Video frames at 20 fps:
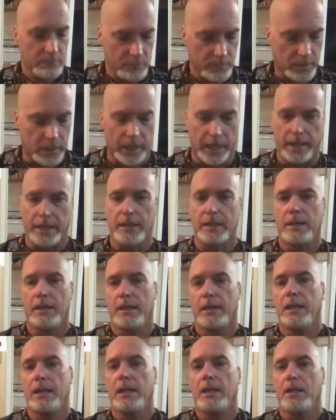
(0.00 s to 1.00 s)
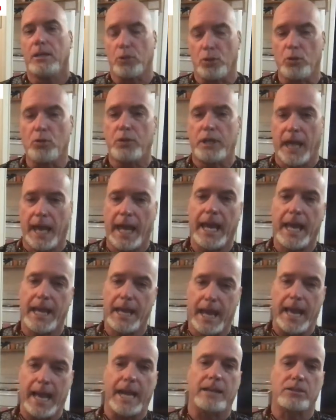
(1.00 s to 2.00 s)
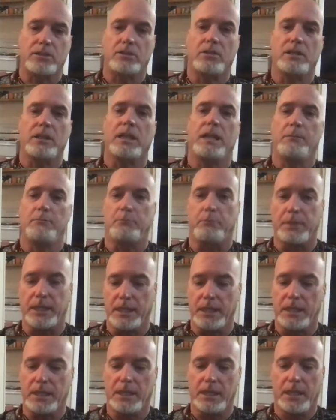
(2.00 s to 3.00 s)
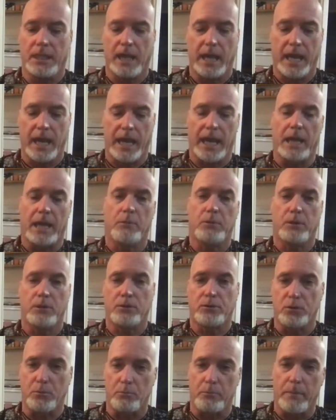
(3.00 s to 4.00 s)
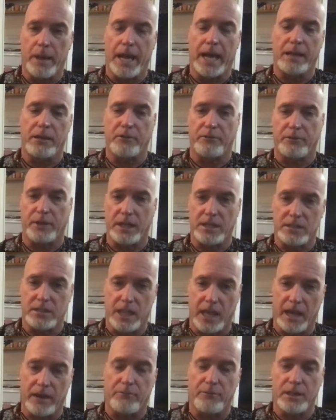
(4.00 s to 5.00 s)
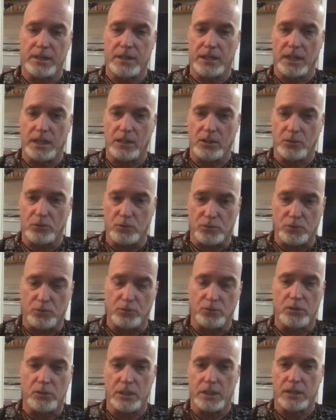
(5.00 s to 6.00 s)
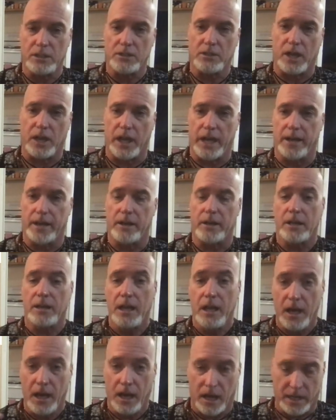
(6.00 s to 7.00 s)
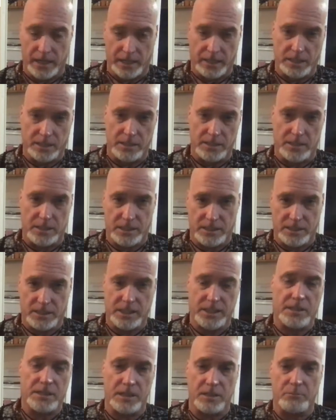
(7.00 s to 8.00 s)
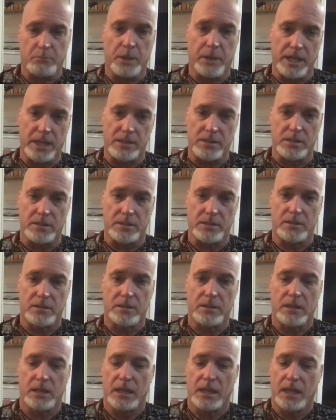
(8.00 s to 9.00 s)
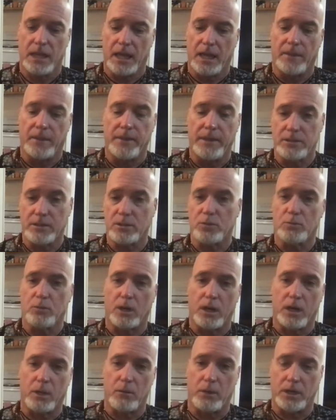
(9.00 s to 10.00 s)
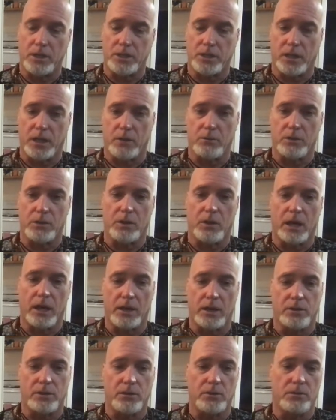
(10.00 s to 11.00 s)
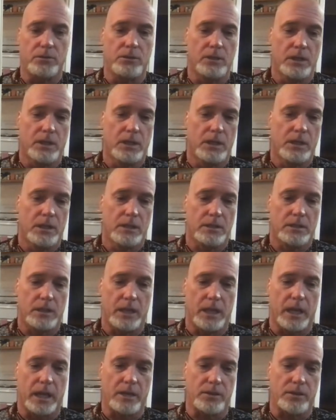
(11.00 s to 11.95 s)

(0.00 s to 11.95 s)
Okay. You can actually be able to manifest everything you truly desire on a consistent basis. And this is what I want to share with you how to do today.